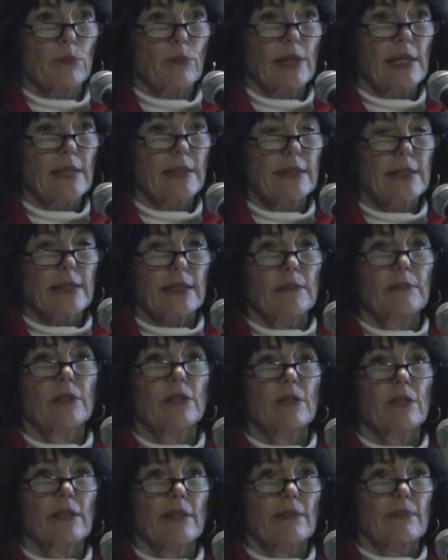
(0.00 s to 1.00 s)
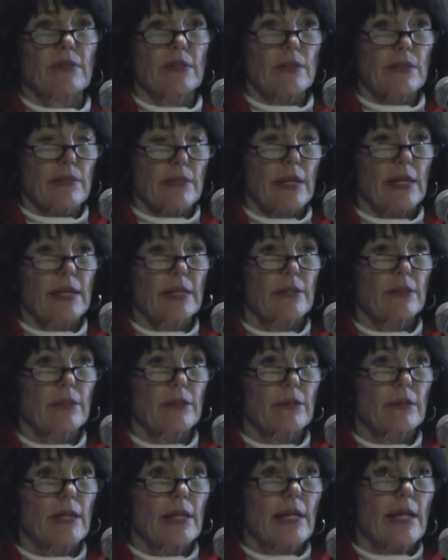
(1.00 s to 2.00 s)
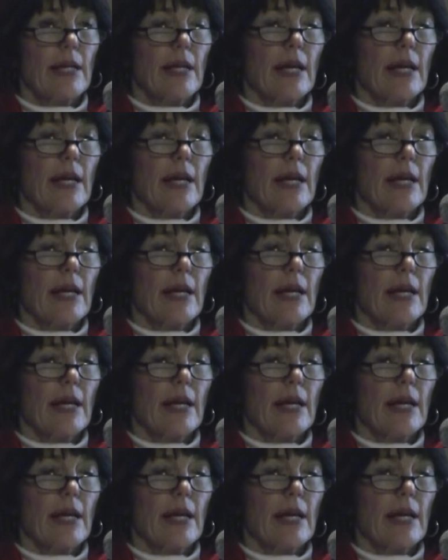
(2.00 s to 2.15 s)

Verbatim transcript: the brandy coming off, the cider,